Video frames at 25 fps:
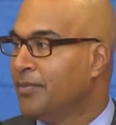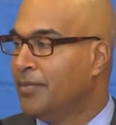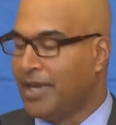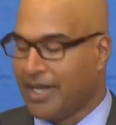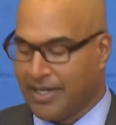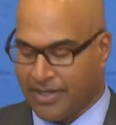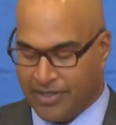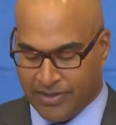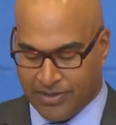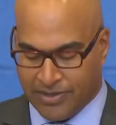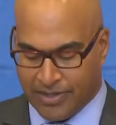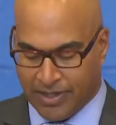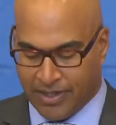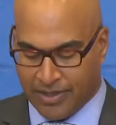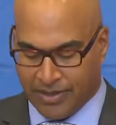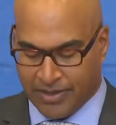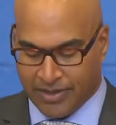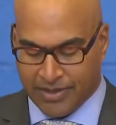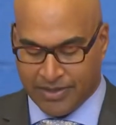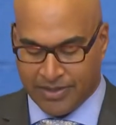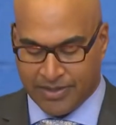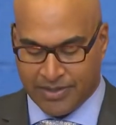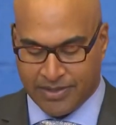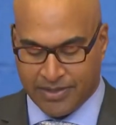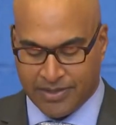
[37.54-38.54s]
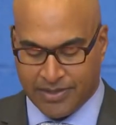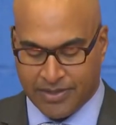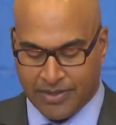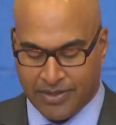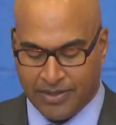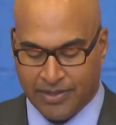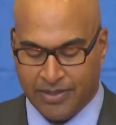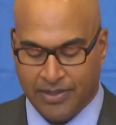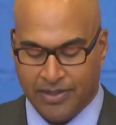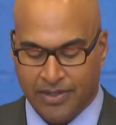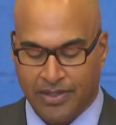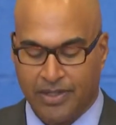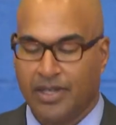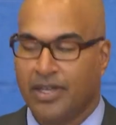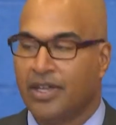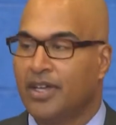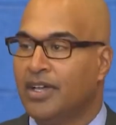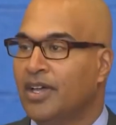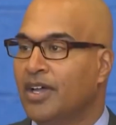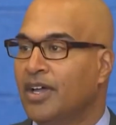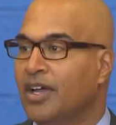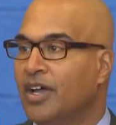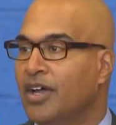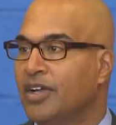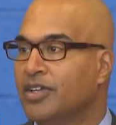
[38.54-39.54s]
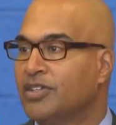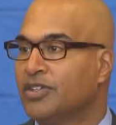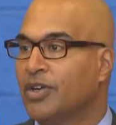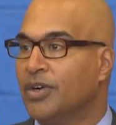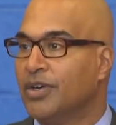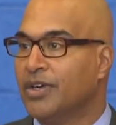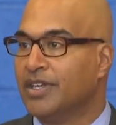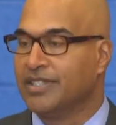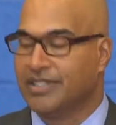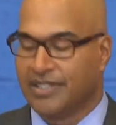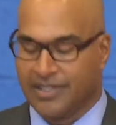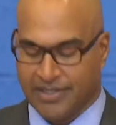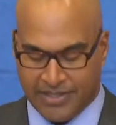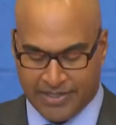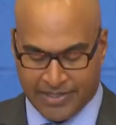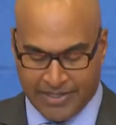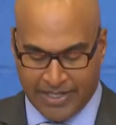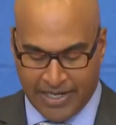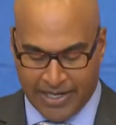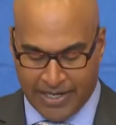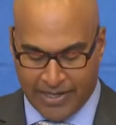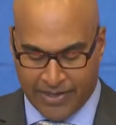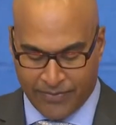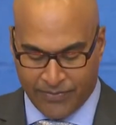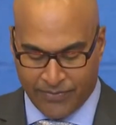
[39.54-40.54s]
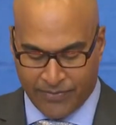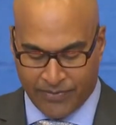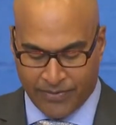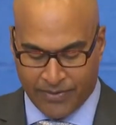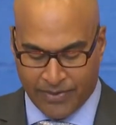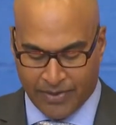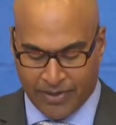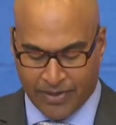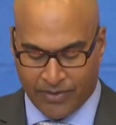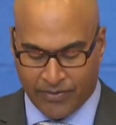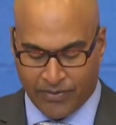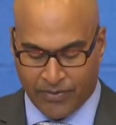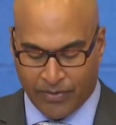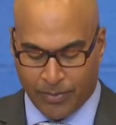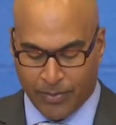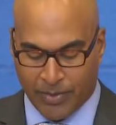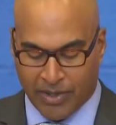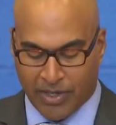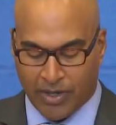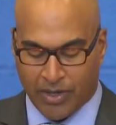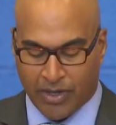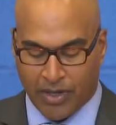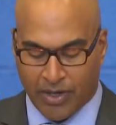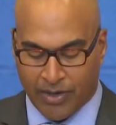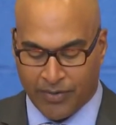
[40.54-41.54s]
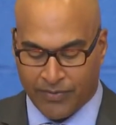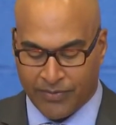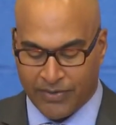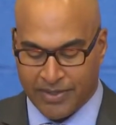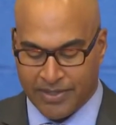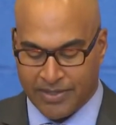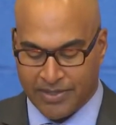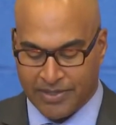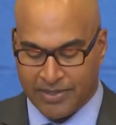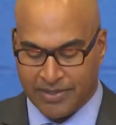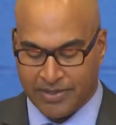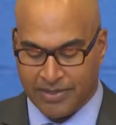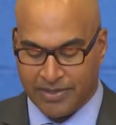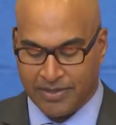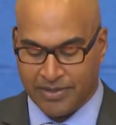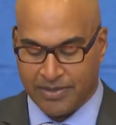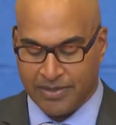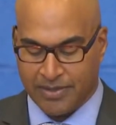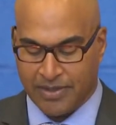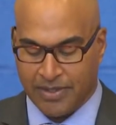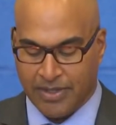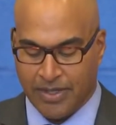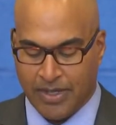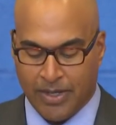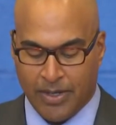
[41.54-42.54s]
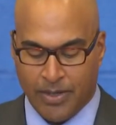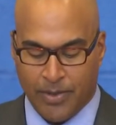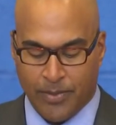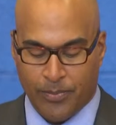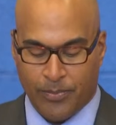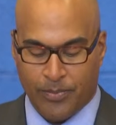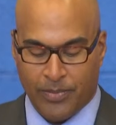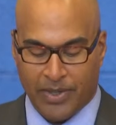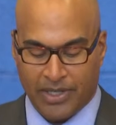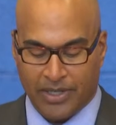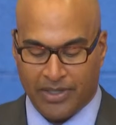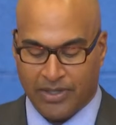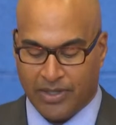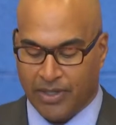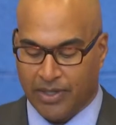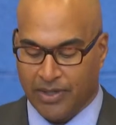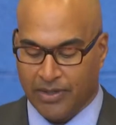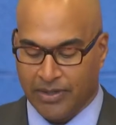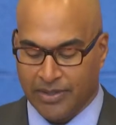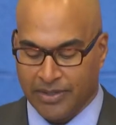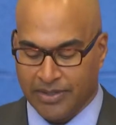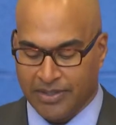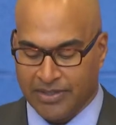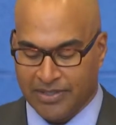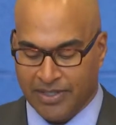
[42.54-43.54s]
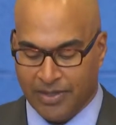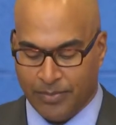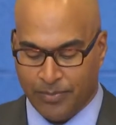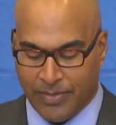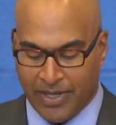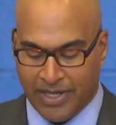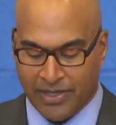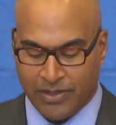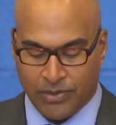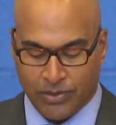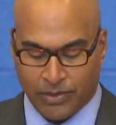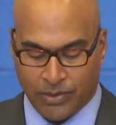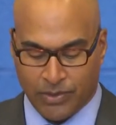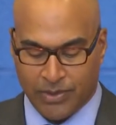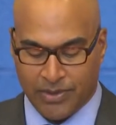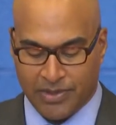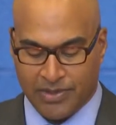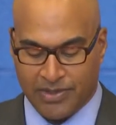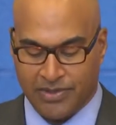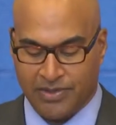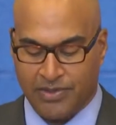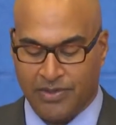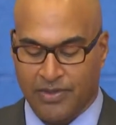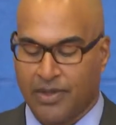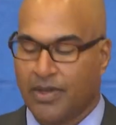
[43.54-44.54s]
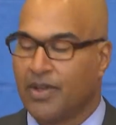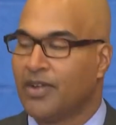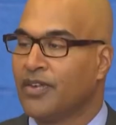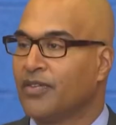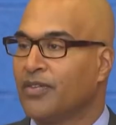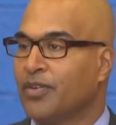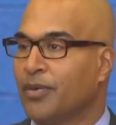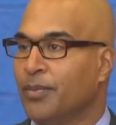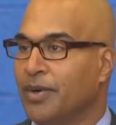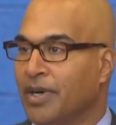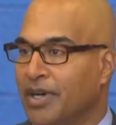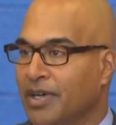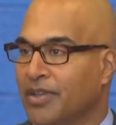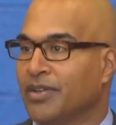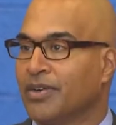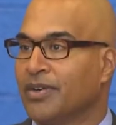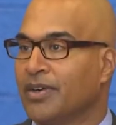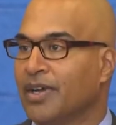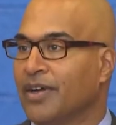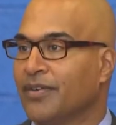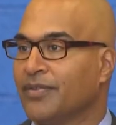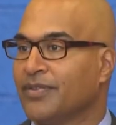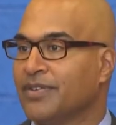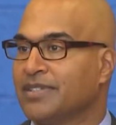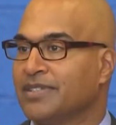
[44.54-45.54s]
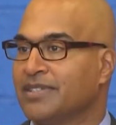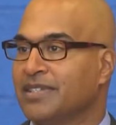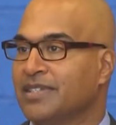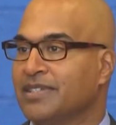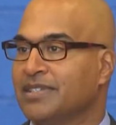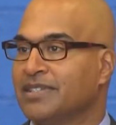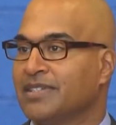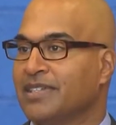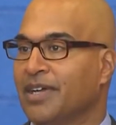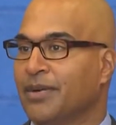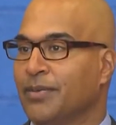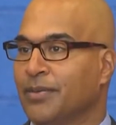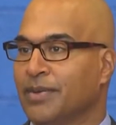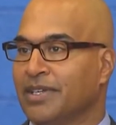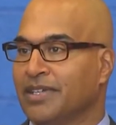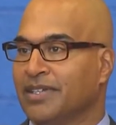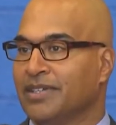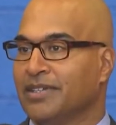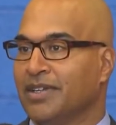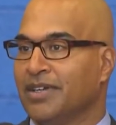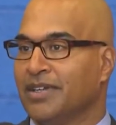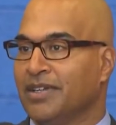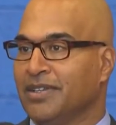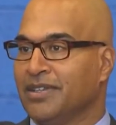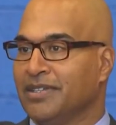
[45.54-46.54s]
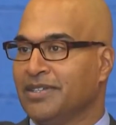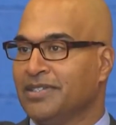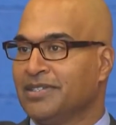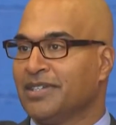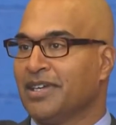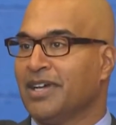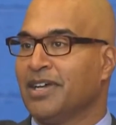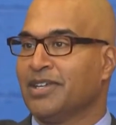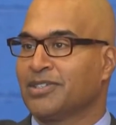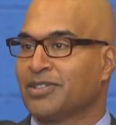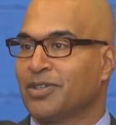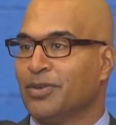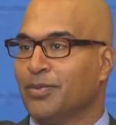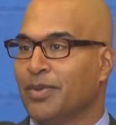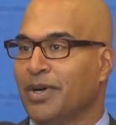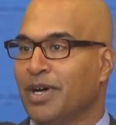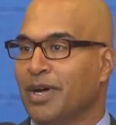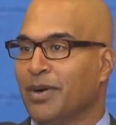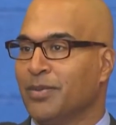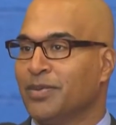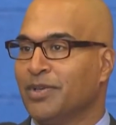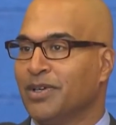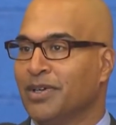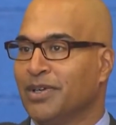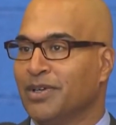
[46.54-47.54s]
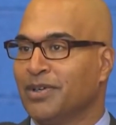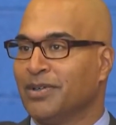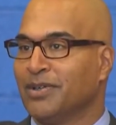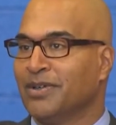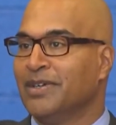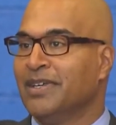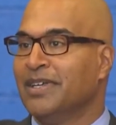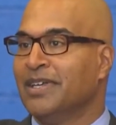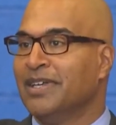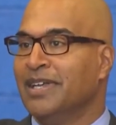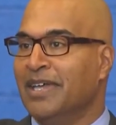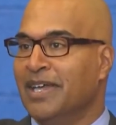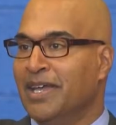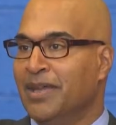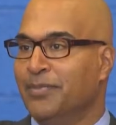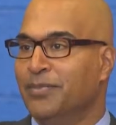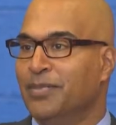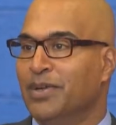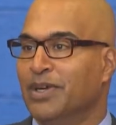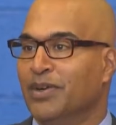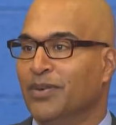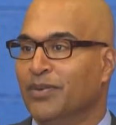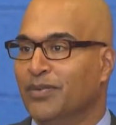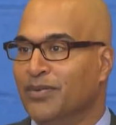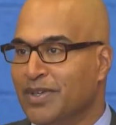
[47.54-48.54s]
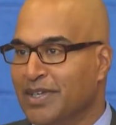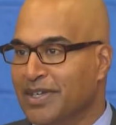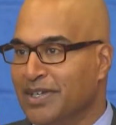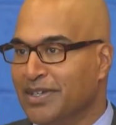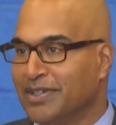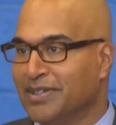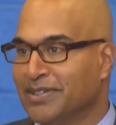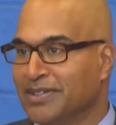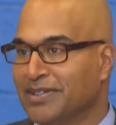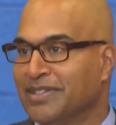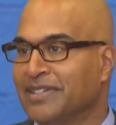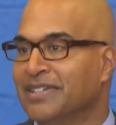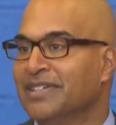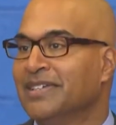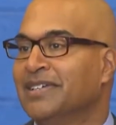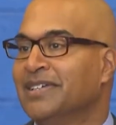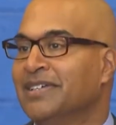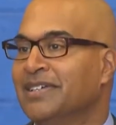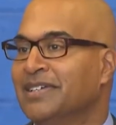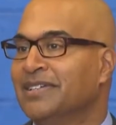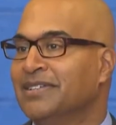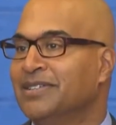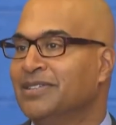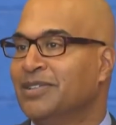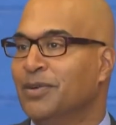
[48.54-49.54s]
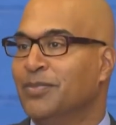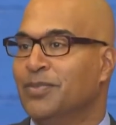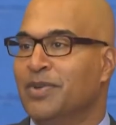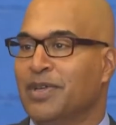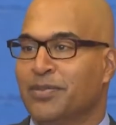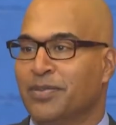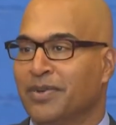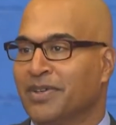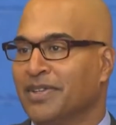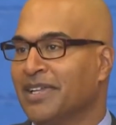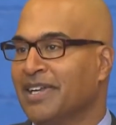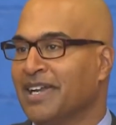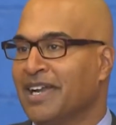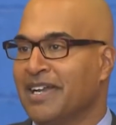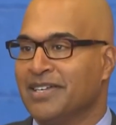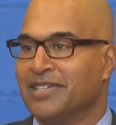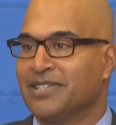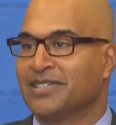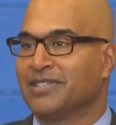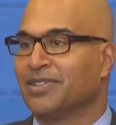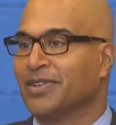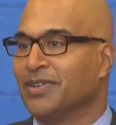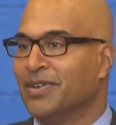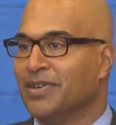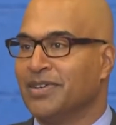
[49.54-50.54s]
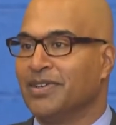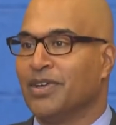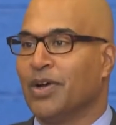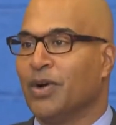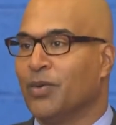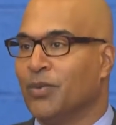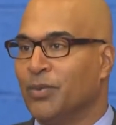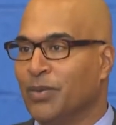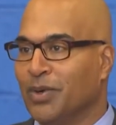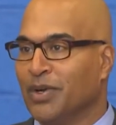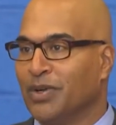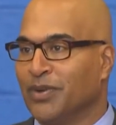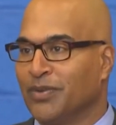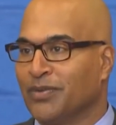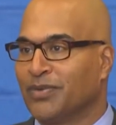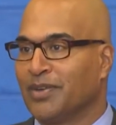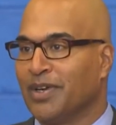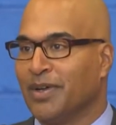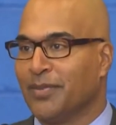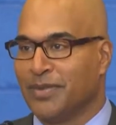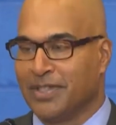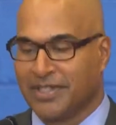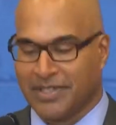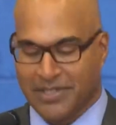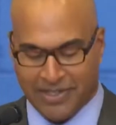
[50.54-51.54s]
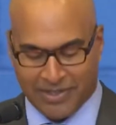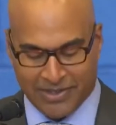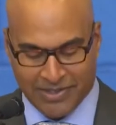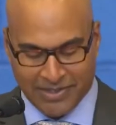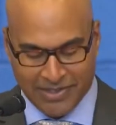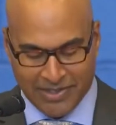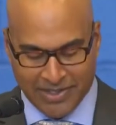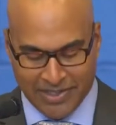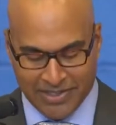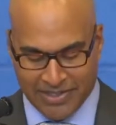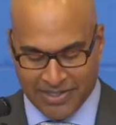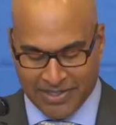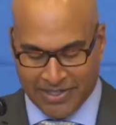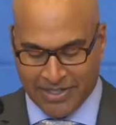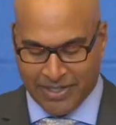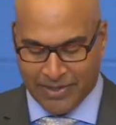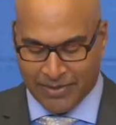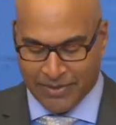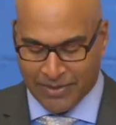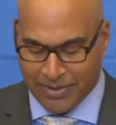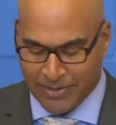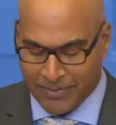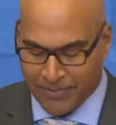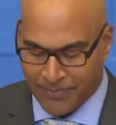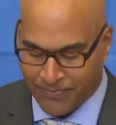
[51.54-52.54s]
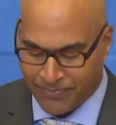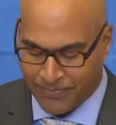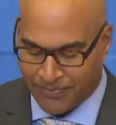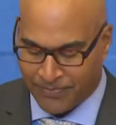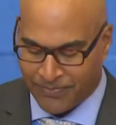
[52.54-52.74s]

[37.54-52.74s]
Matt Gonzalez, attorneys and staff from our office, my colleagues and mentors from other offices, and I want to acknowledge Oscar Barbaro and Bill Veal, two people that I just learned a world from in Contra Costa County,